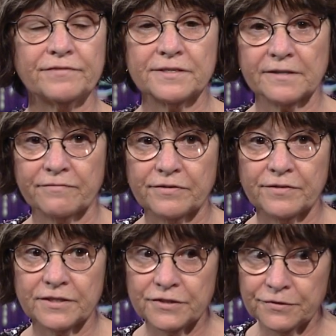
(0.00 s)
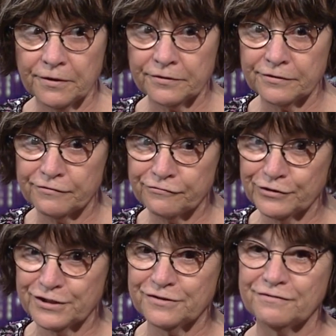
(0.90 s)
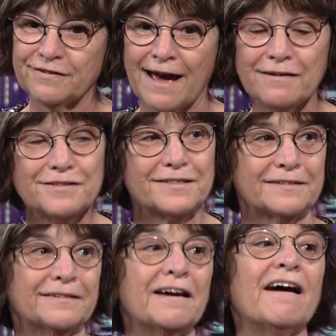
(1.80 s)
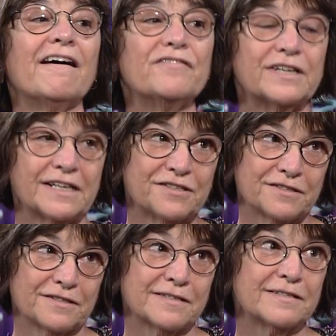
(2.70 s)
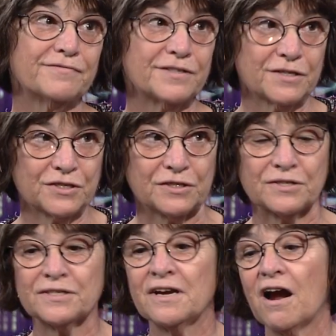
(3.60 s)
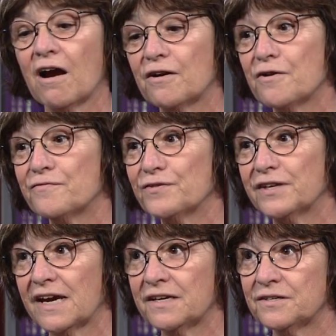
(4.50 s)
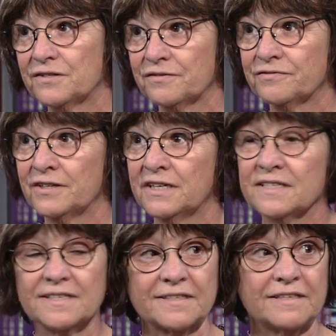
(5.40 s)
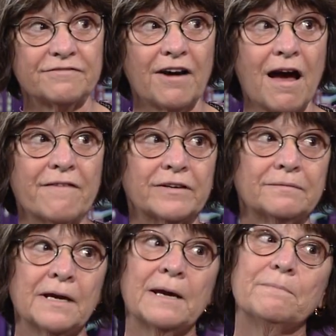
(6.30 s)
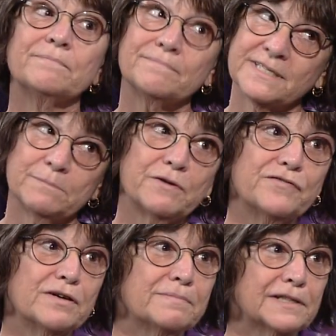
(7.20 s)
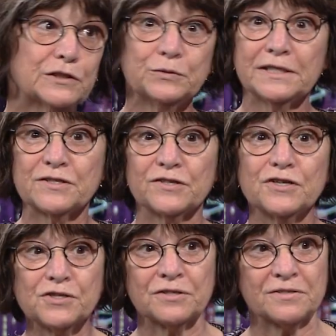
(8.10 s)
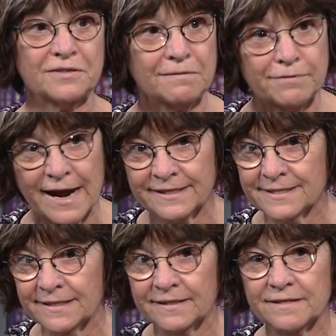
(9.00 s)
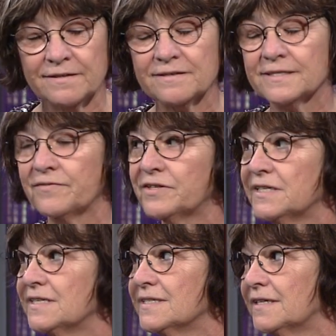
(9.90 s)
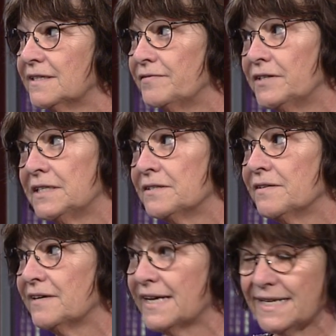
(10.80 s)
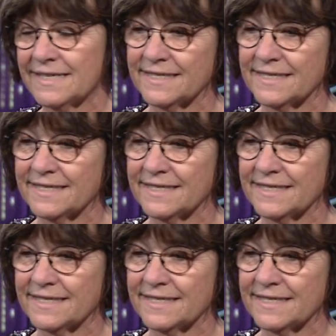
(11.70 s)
discovered that 242,000 of the nation's physicians are over the age of 65 and some of them, including surgeons, are practicing into their 70s and even into their 80s.